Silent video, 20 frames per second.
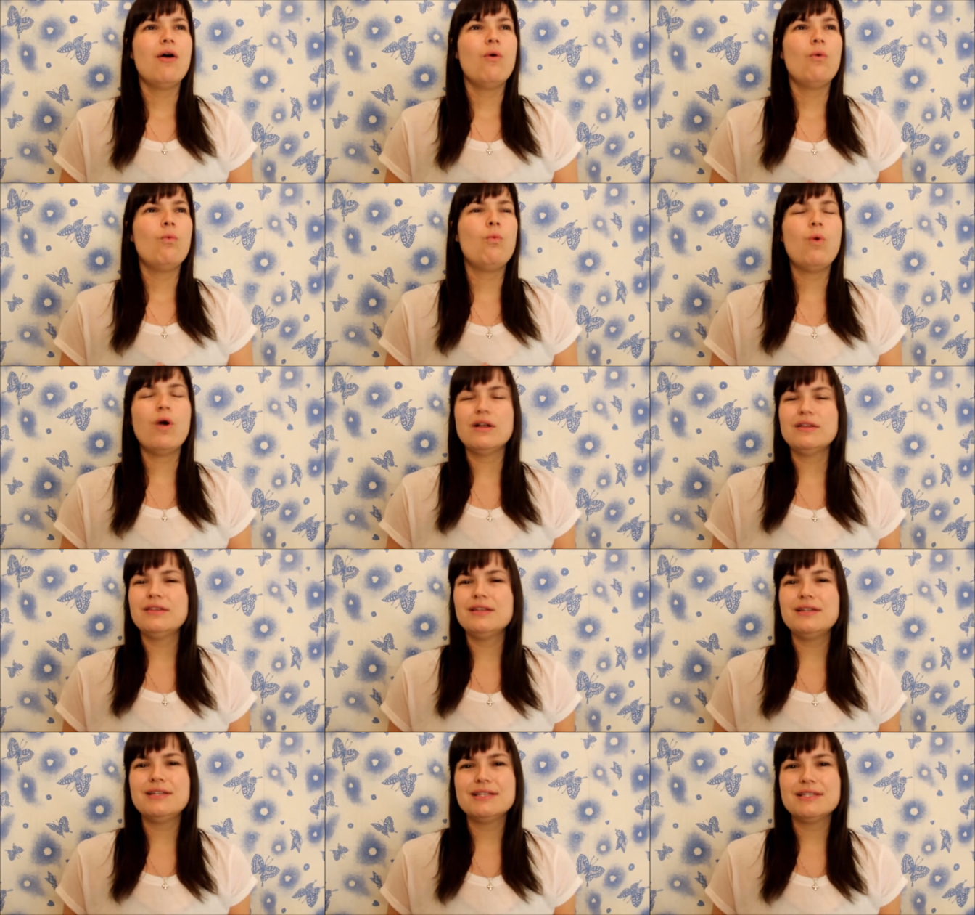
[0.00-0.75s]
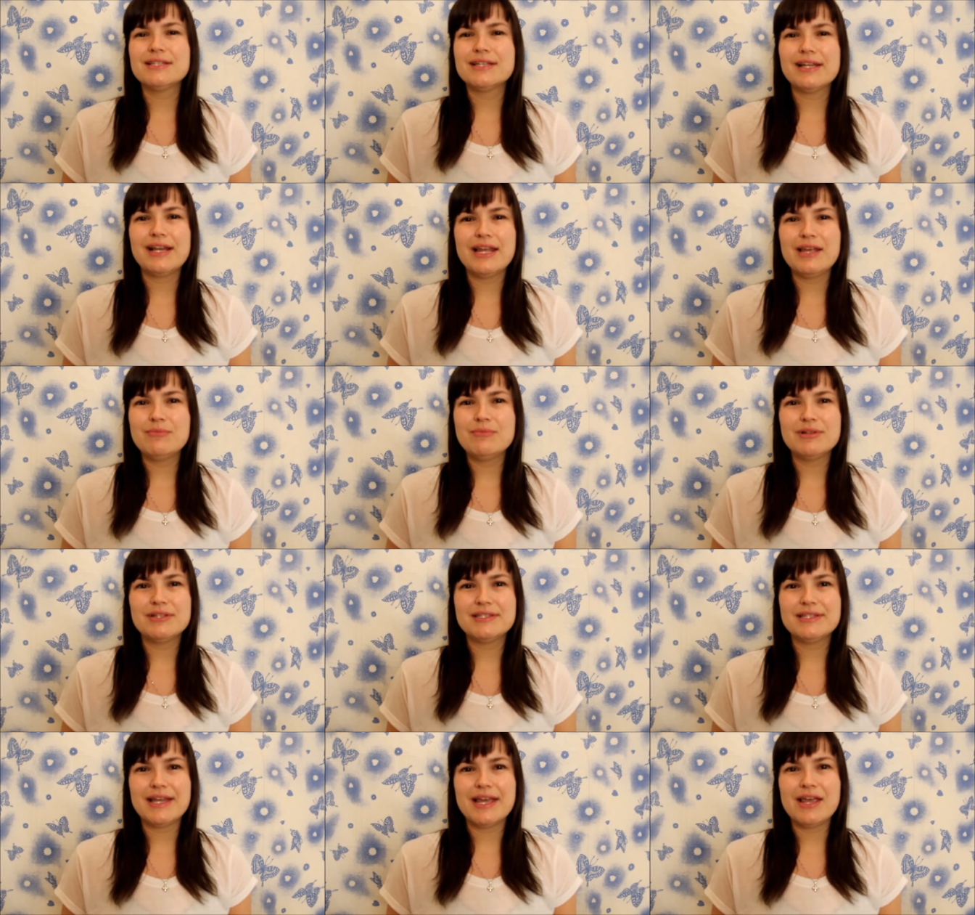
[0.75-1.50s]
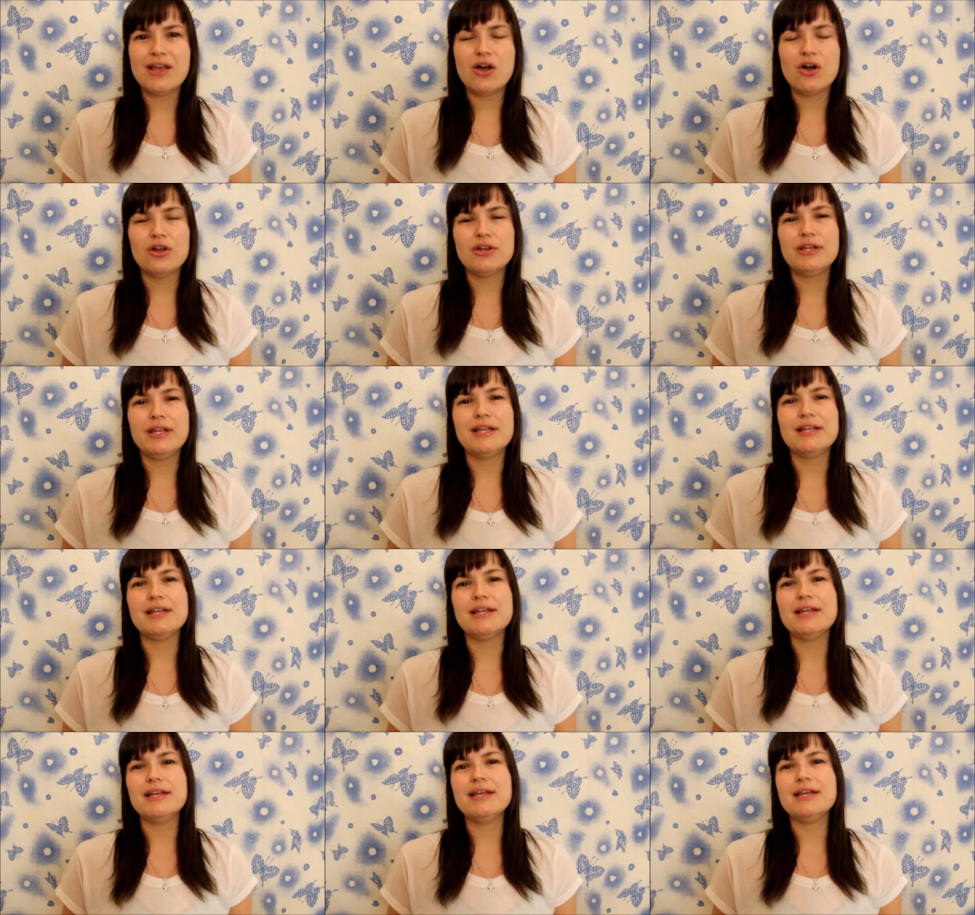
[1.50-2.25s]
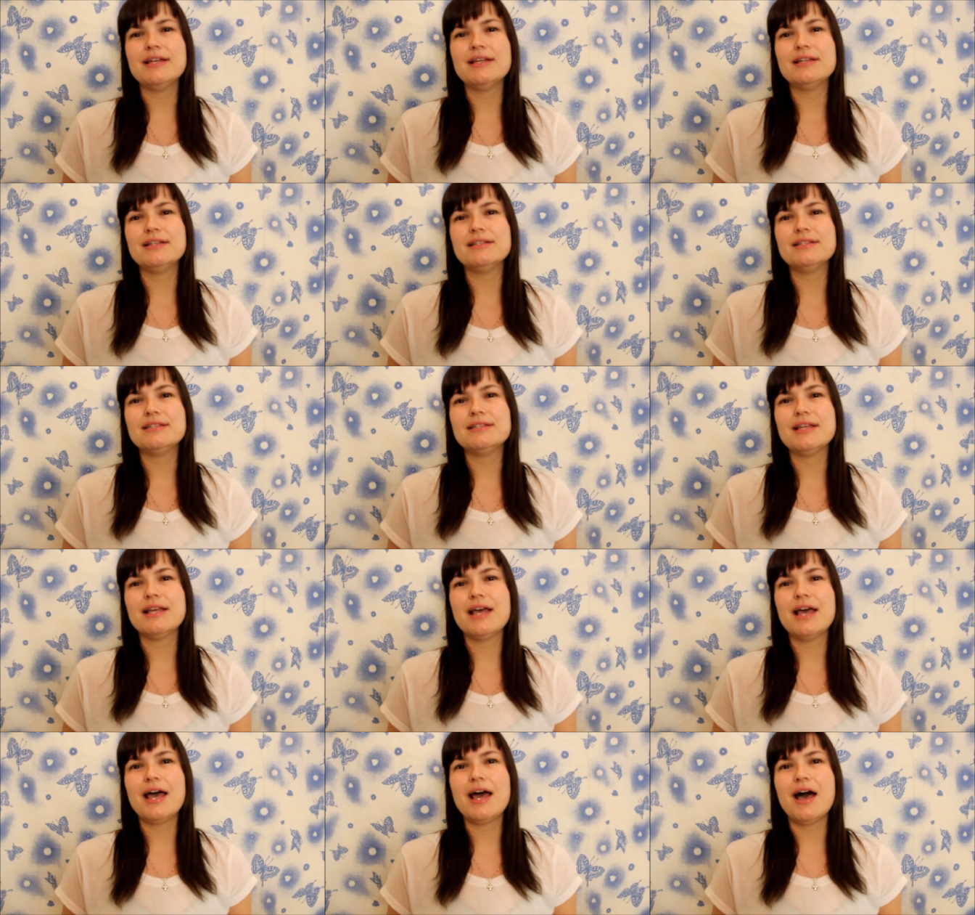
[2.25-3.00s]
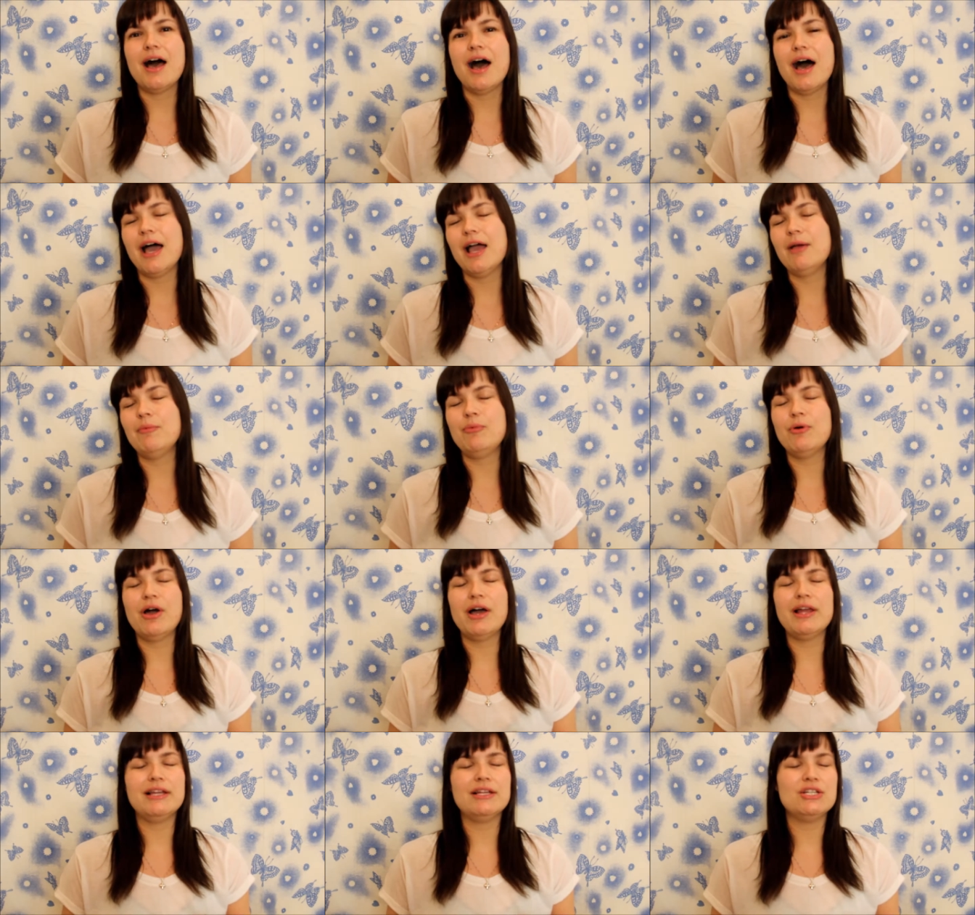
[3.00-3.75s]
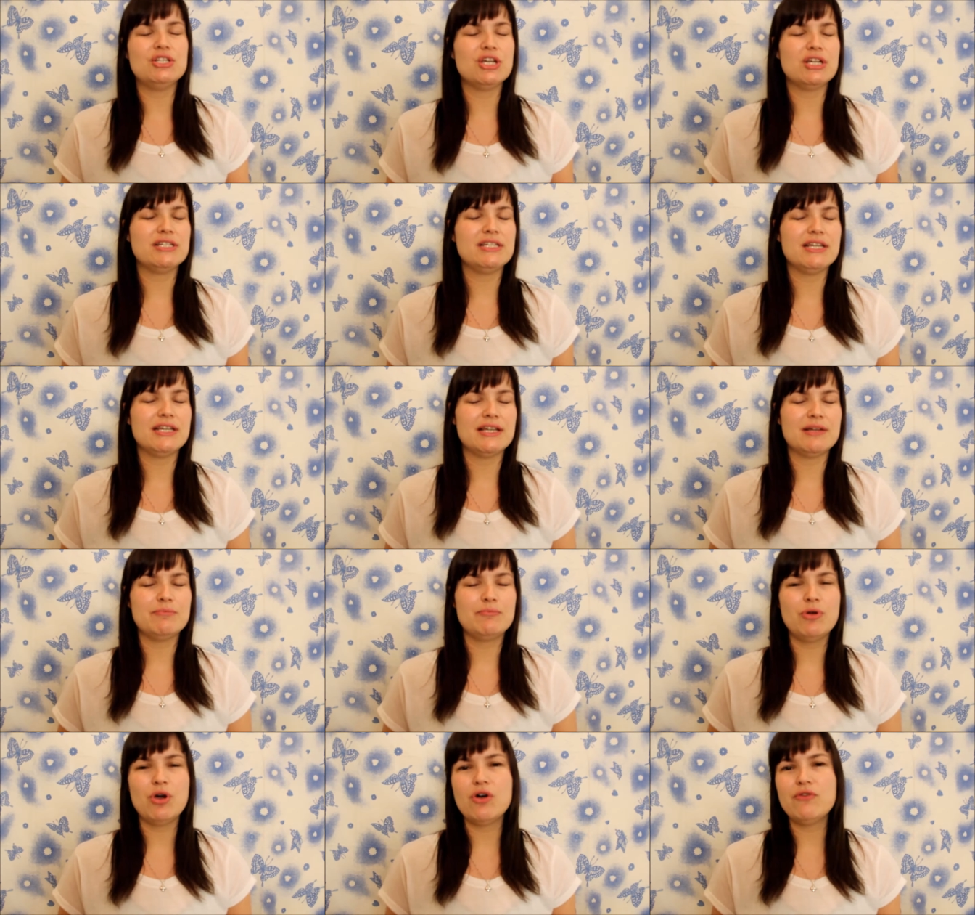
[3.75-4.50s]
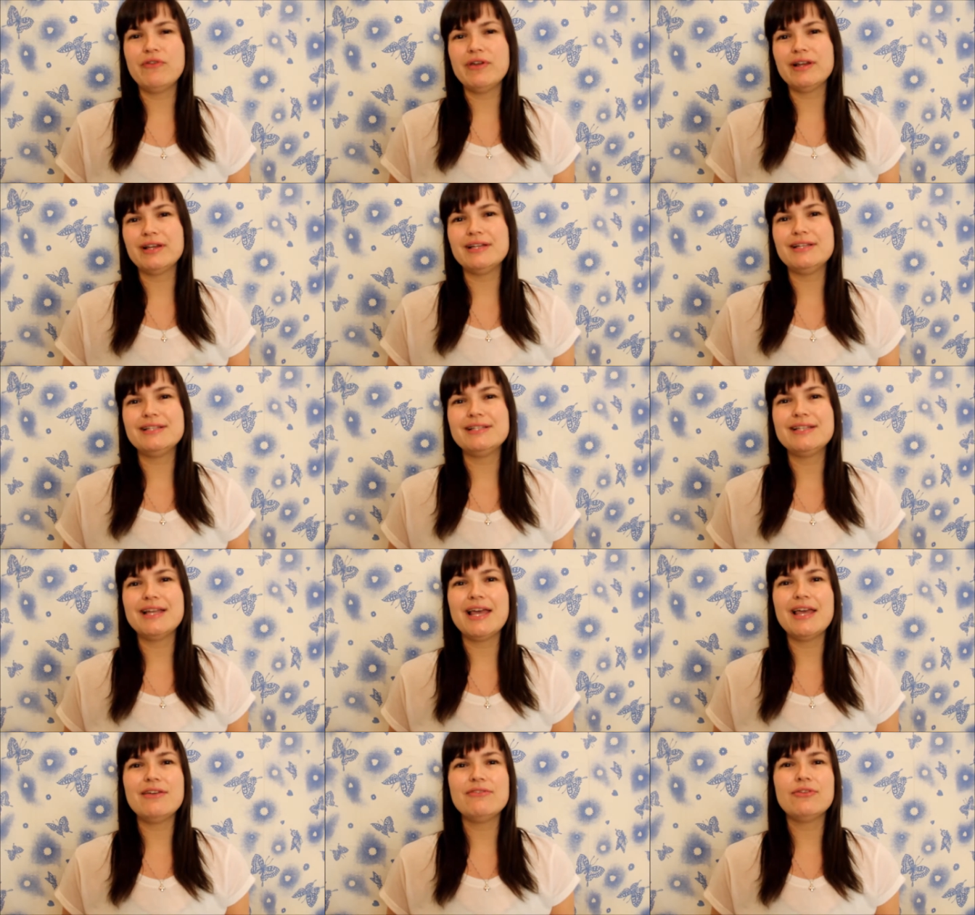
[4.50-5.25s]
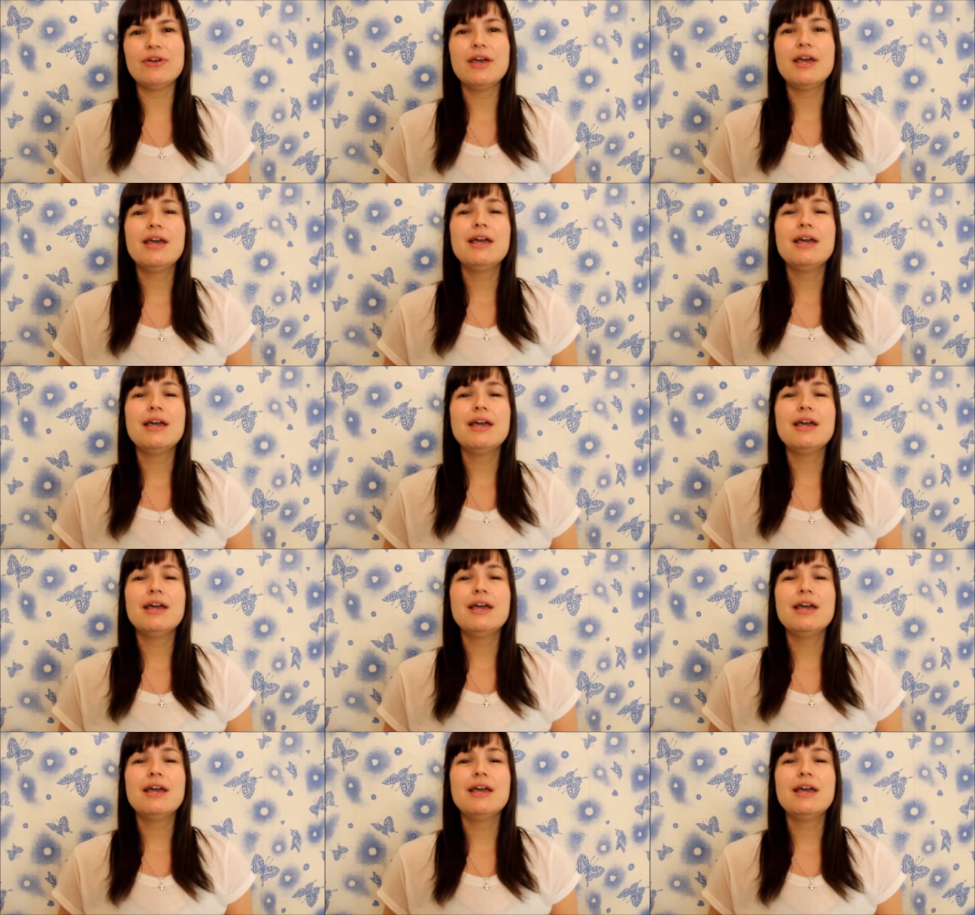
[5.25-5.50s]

what the disclaimers say on it is hypoallergenic and perfectly safe,